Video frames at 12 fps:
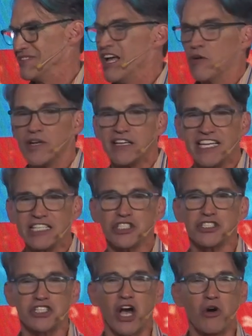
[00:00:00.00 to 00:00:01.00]
We get
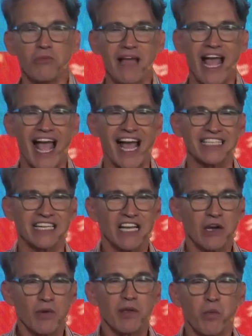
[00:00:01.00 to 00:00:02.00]
so mad,
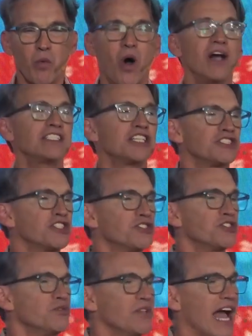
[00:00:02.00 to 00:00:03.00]
we want to
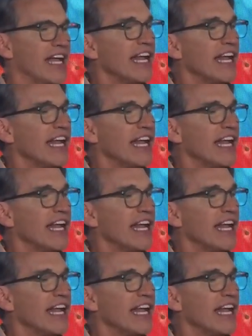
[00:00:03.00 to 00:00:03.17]
do that.